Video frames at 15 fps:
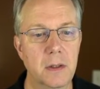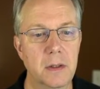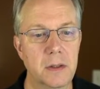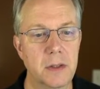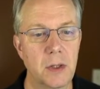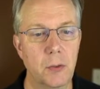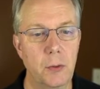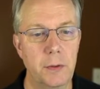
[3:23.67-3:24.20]

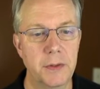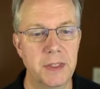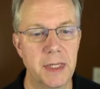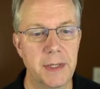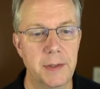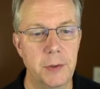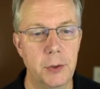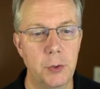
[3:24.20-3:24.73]
So we'll
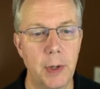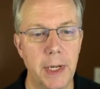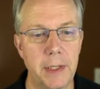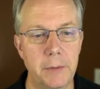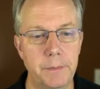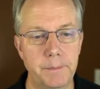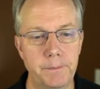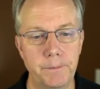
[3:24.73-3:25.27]
say new
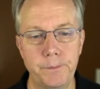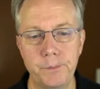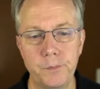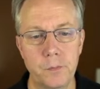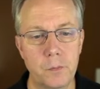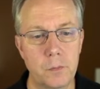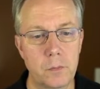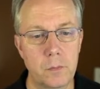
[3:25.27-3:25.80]
item.
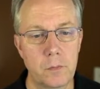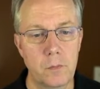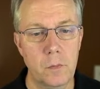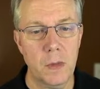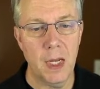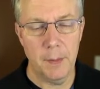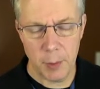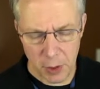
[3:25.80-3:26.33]

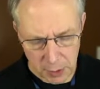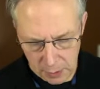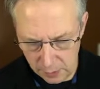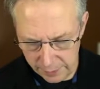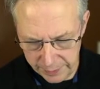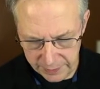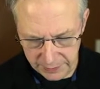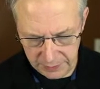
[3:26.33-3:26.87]
I'm going to
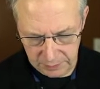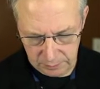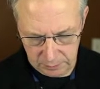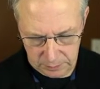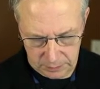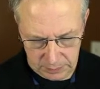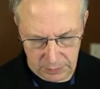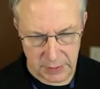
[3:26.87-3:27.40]
call this
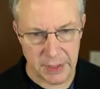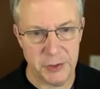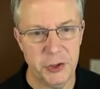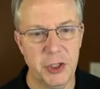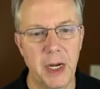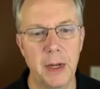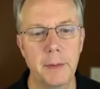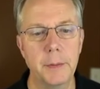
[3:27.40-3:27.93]
test
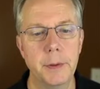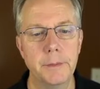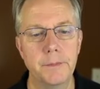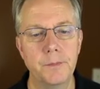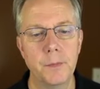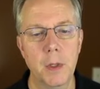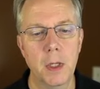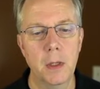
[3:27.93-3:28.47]
job.
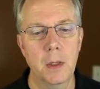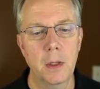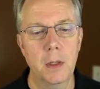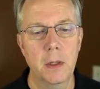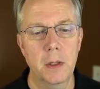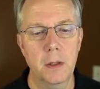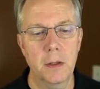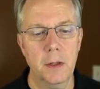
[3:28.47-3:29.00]

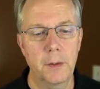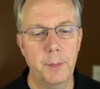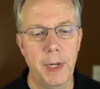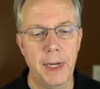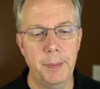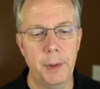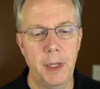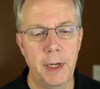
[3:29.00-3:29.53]
Click on
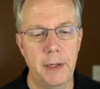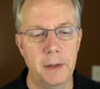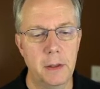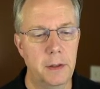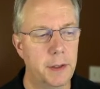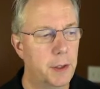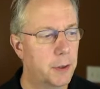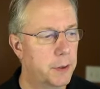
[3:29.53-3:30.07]
pipeline,
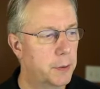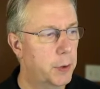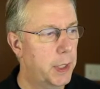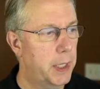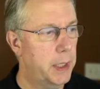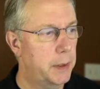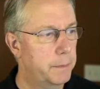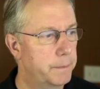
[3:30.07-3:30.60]
click on
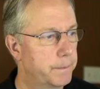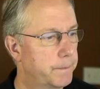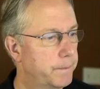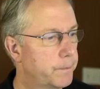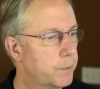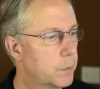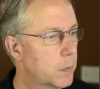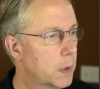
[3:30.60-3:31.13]
OK.
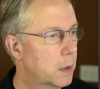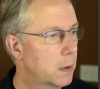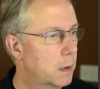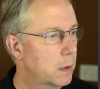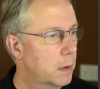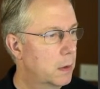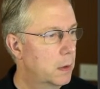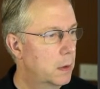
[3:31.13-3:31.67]

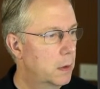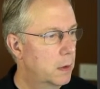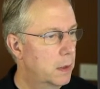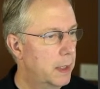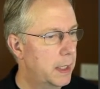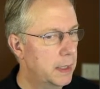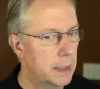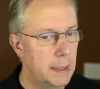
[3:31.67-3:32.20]

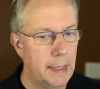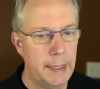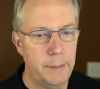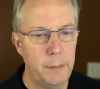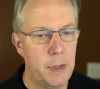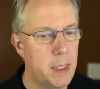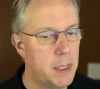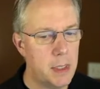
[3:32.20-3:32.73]
And
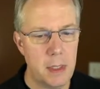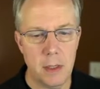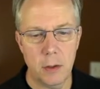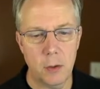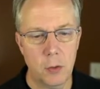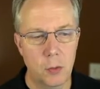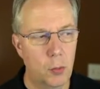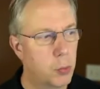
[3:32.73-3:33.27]
let me
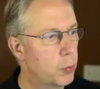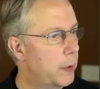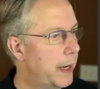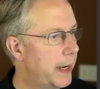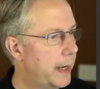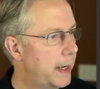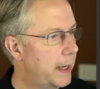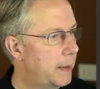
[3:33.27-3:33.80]

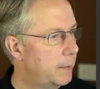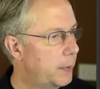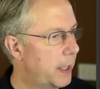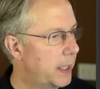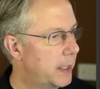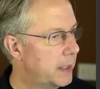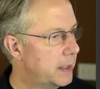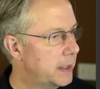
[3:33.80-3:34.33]
grab
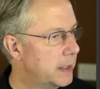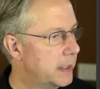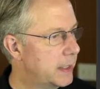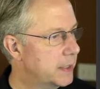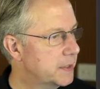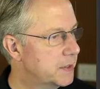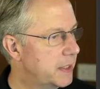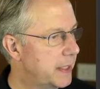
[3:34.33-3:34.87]
an
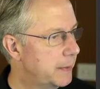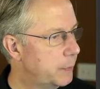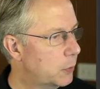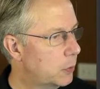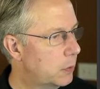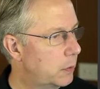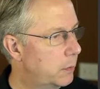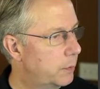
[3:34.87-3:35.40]

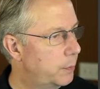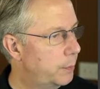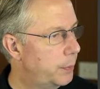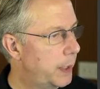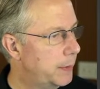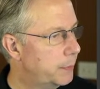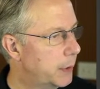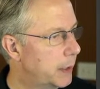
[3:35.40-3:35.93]
example
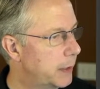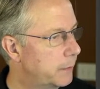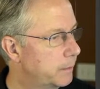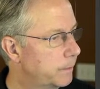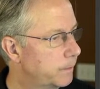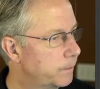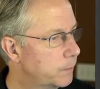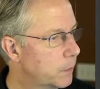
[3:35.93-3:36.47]
pipeline.
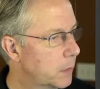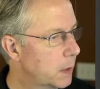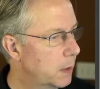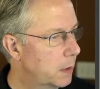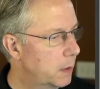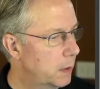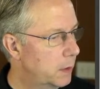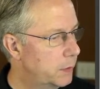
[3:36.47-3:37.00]

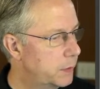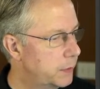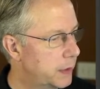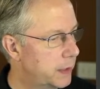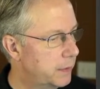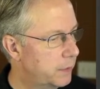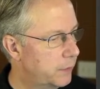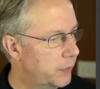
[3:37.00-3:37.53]
Do
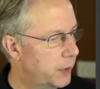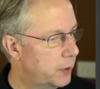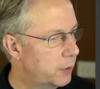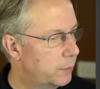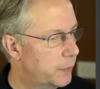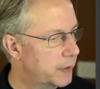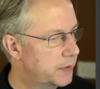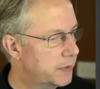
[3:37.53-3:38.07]
that over here
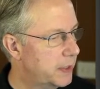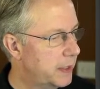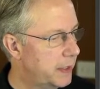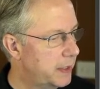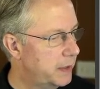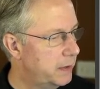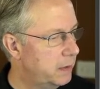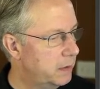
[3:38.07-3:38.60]
on my
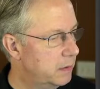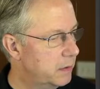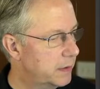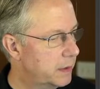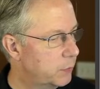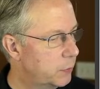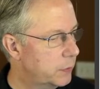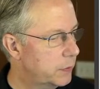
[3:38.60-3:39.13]
side, and
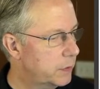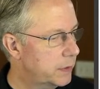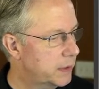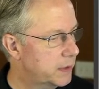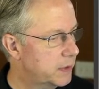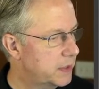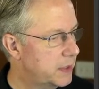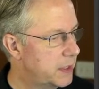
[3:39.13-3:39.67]
then we'll look
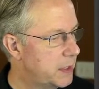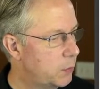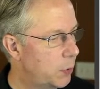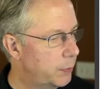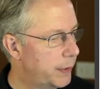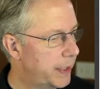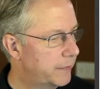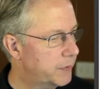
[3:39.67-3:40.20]
and see what
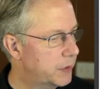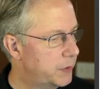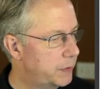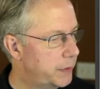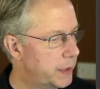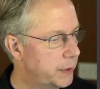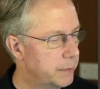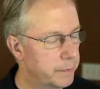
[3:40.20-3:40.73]
we have to do
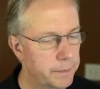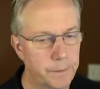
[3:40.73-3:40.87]
here.